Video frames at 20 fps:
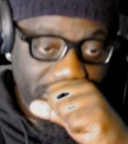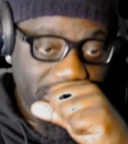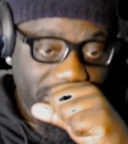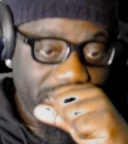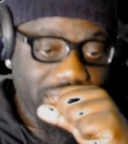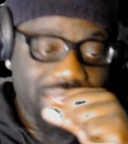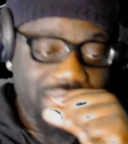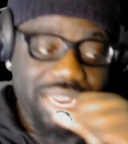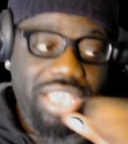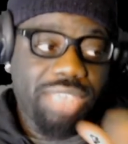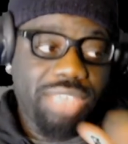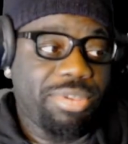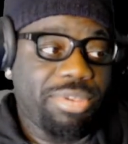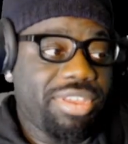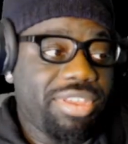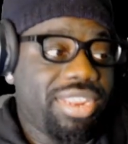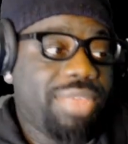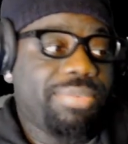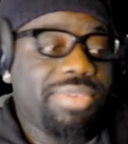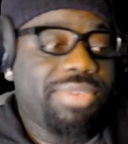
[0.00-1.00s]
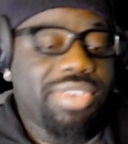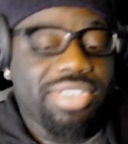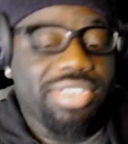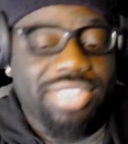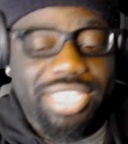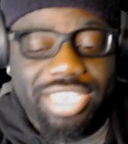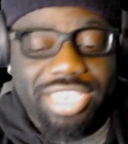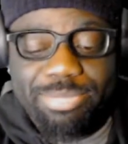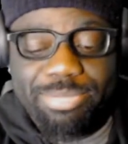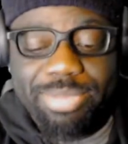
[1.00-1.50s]
And that was pretty damn good.
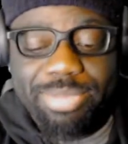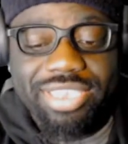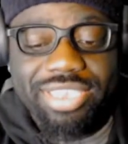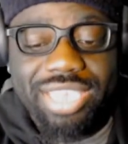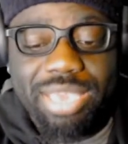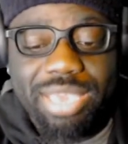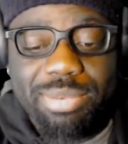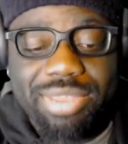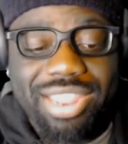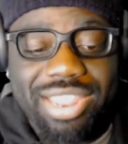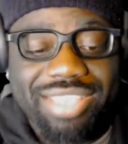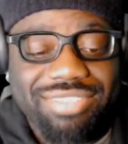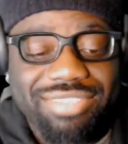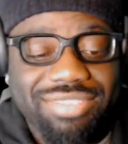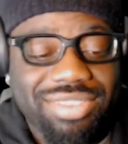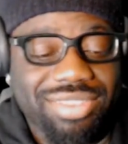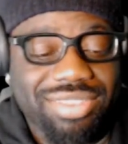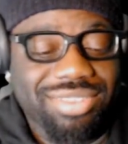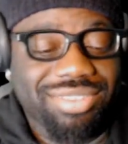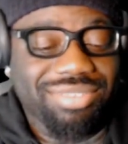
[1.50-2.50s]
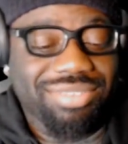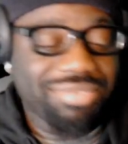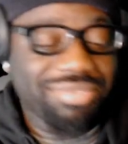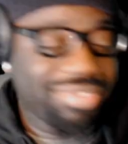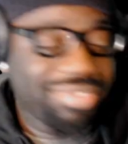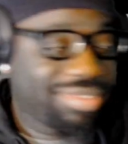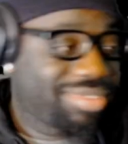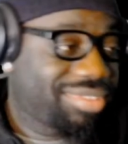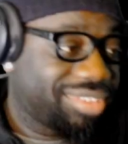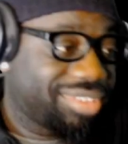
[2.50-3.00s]
Like, his pen game in that
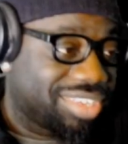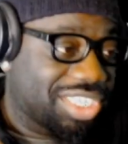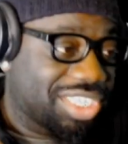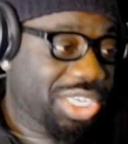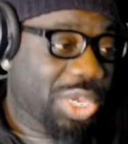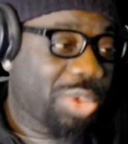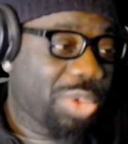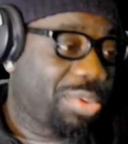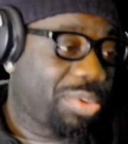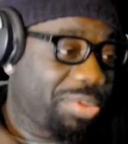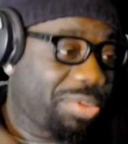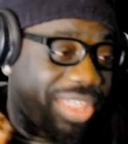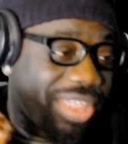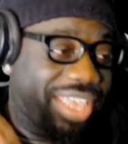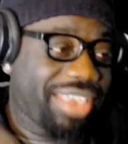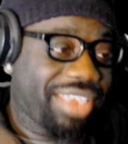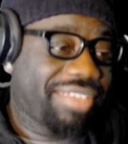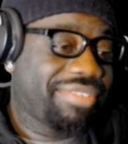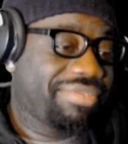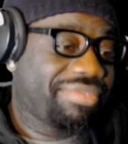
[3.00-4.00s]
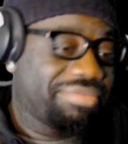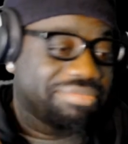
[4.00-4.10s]
song show, like,